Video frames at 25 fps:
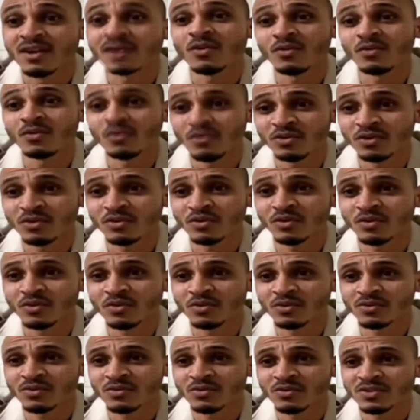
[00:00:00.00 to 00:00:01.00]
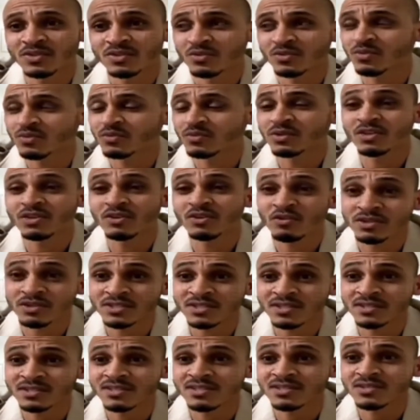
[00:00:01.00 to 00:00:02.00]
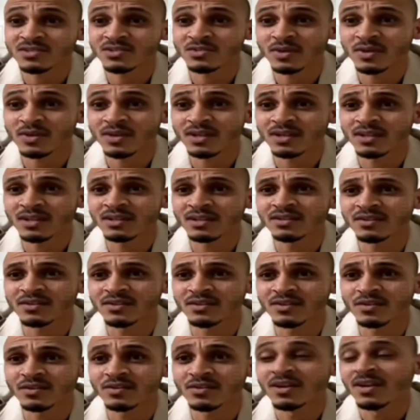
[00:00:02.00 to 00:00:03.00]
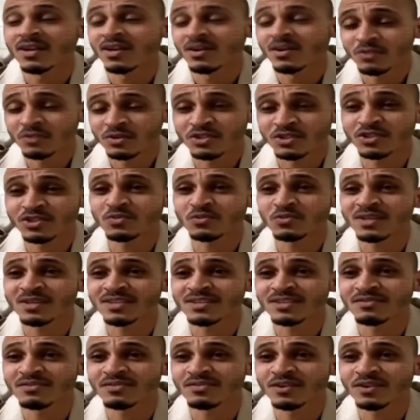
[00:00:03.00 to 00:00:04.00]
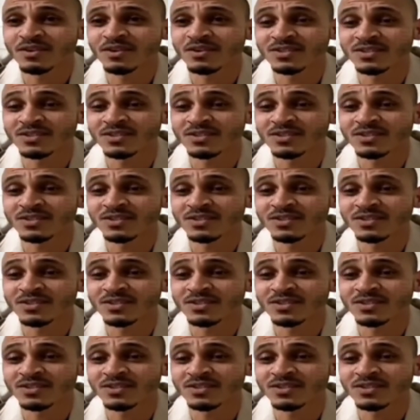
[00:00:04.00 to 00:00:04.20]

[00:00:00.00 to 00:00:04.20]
who, you know, who is good with crosses as well. You know, we're just waiting for